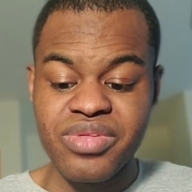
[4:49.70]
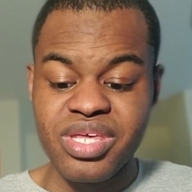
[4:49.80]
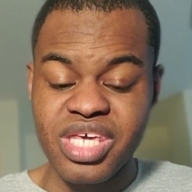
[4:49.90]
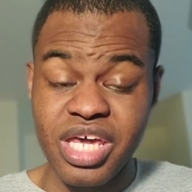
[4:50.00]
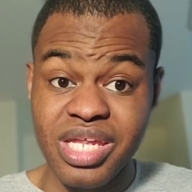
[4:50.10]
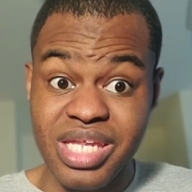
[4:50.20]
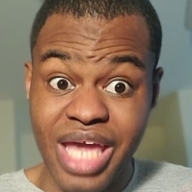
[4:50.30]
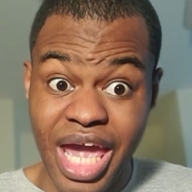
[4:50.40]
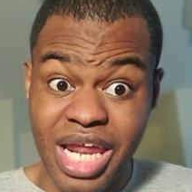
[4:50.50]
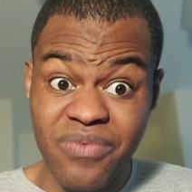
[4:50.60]
can
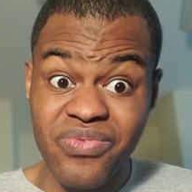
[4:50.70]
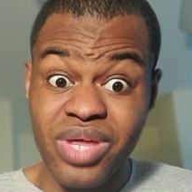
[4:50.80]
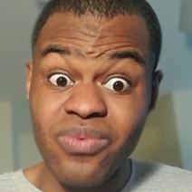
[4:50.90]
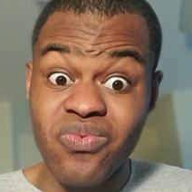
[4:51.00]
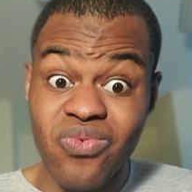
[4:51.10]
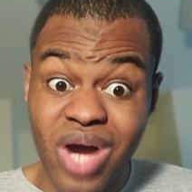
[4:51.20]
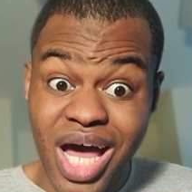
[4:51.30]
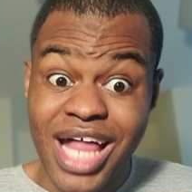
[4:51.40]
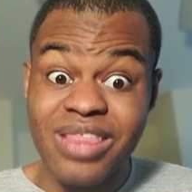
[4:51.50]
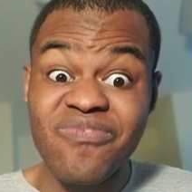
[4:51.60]
natively
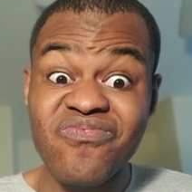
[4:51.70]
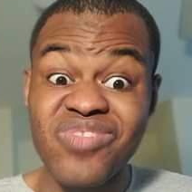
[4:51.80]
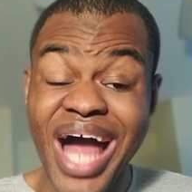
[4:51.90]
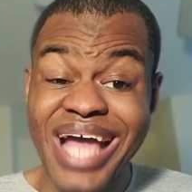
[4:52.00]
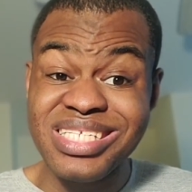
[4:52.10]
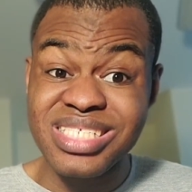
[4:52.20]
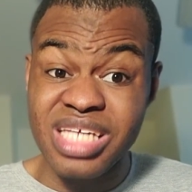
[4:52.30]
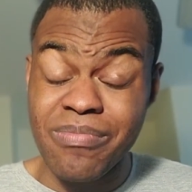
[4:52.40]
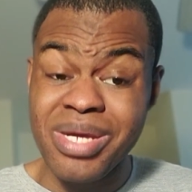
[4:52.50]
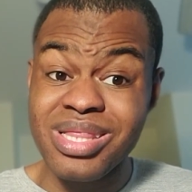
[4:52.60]
run Flight
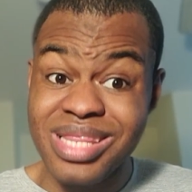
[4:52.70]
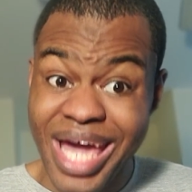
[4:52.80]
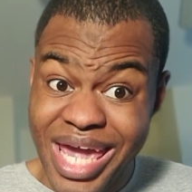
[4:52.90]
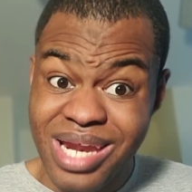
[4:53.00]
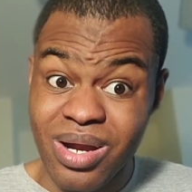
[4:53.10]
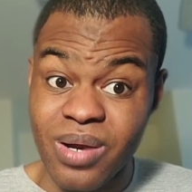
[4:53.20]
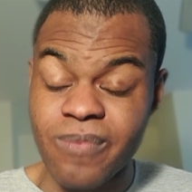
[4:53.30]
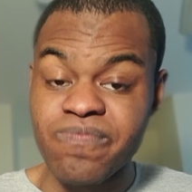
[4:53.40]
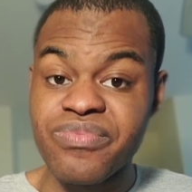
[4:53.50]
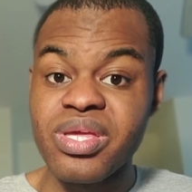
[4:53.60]
Simulator
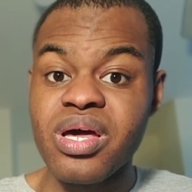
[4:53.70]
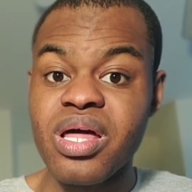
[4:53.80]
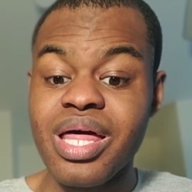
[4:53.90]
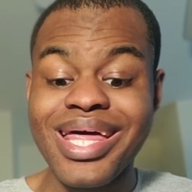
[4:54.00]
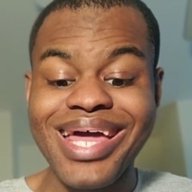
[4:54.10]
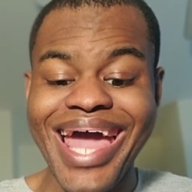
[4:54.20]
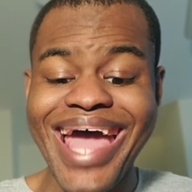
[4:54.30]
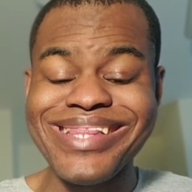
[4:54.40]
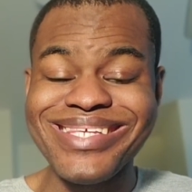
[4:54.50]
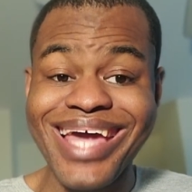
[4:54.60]

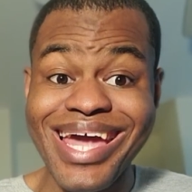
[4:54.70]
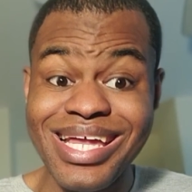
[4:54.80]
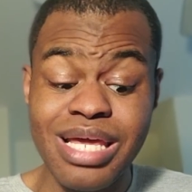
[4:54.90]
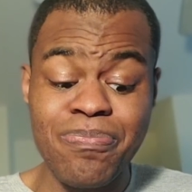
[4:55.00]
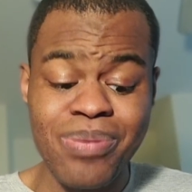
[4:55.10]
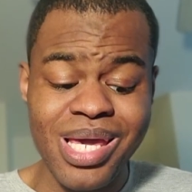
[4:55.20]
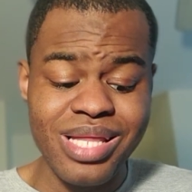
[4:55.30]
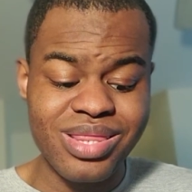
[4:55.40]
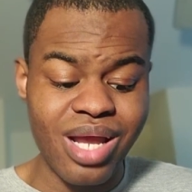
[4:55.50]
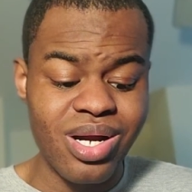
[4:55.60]
at
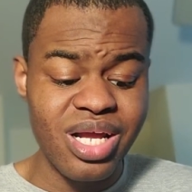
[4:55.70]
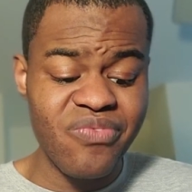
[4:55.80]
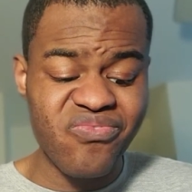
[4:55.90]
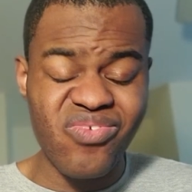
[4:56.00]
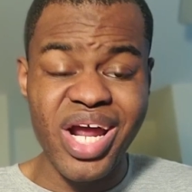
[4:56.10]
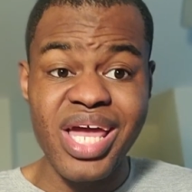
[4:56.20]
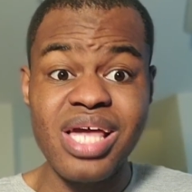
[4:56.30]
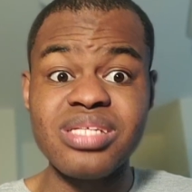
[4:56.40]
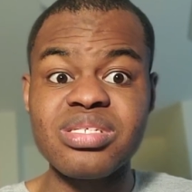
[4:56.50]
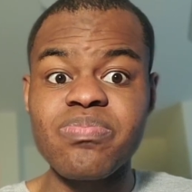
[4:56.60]
1080p 30
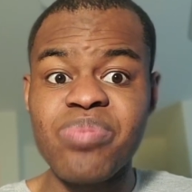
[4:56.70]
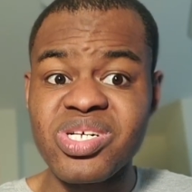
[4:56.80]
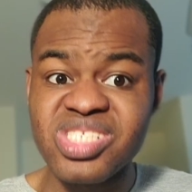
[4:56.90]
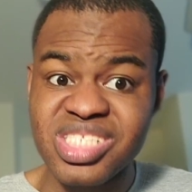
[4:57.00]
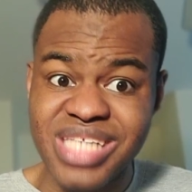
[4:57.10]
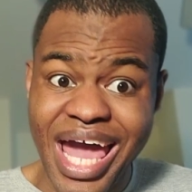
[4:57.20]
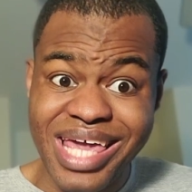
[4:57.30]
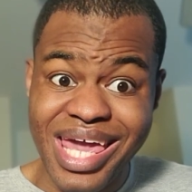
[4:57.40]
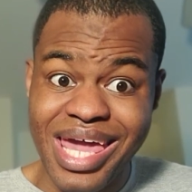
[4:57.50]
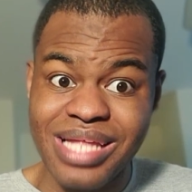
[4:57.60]
frames per
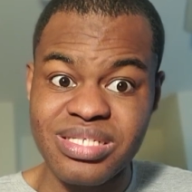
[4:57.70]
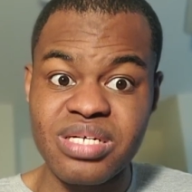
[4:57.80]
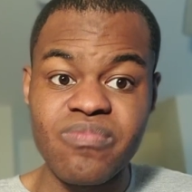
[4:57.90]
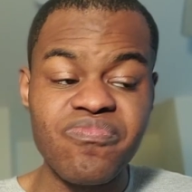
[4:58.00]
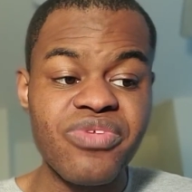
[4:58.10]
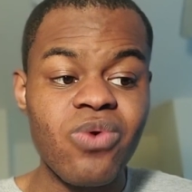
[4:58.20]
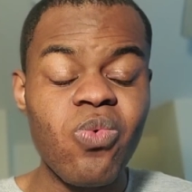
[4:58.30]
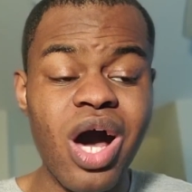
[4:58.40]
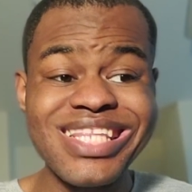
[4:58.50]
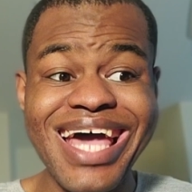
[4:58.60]
second,
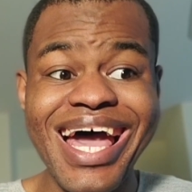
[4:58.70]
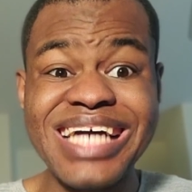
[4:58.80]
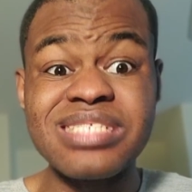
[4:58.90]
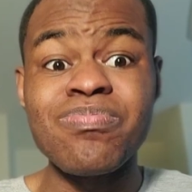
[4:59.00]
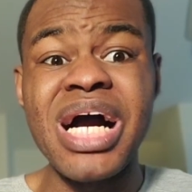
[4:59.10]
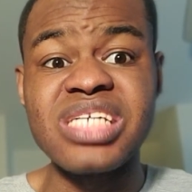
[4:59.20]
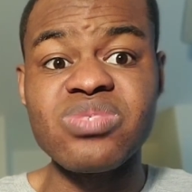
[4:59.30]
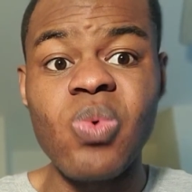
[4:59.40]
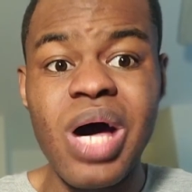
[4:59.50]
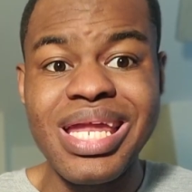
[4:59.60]
while the Xbox
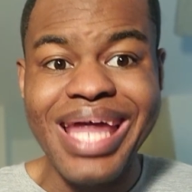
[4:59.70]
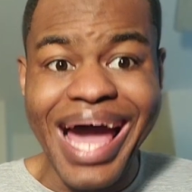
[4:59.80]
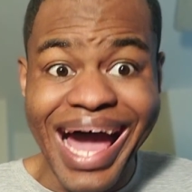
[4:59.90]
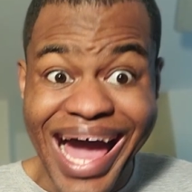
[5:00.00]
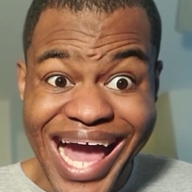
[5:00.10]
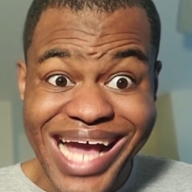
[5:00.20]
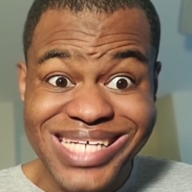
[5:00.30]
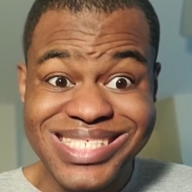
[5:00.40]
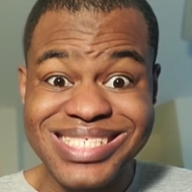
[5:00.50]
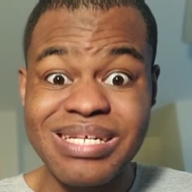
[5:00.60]
One
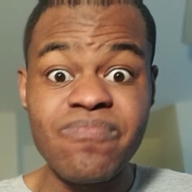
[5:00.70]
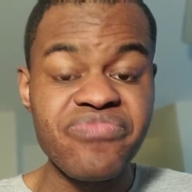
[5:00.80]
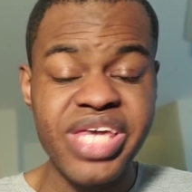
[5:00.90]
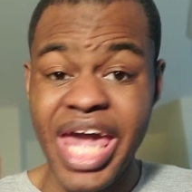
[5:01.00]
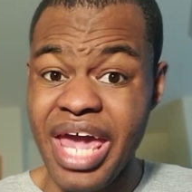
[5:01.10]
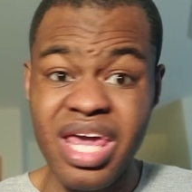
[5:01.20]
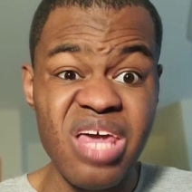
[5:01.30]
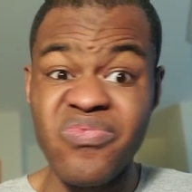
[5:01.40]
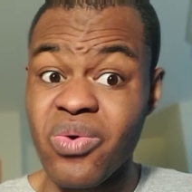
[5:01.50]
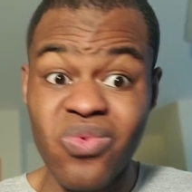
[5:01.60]
X can't
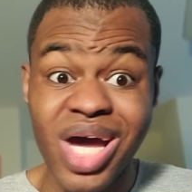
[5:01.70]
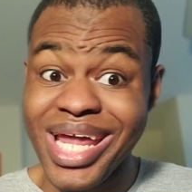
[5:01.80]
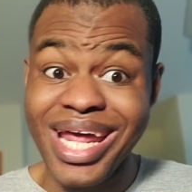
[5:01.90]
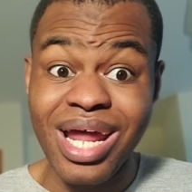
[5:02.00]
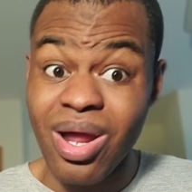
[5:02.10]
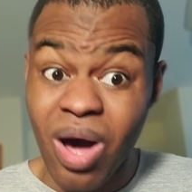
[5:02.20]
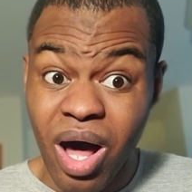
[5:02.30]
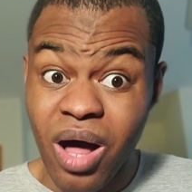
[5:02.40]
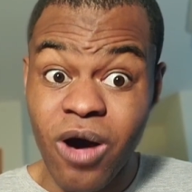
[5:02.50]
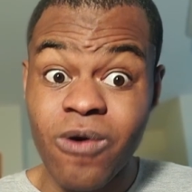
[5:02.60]
even run it at
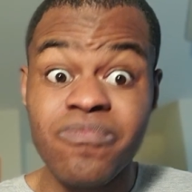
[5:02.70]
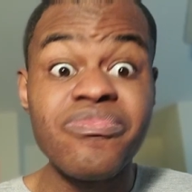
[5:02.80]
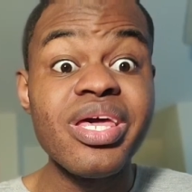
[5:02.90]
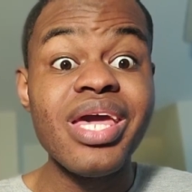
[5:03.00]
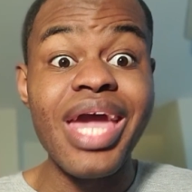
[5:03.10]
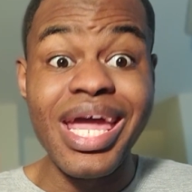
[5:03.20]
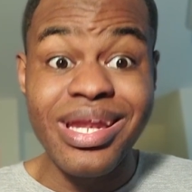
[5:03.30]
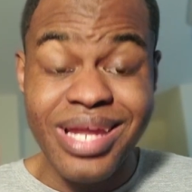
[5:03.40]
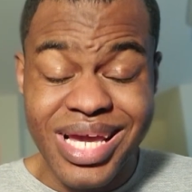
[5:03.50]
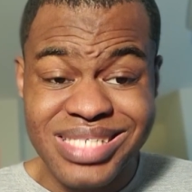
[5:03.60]
all. It
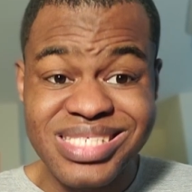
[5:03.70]
needs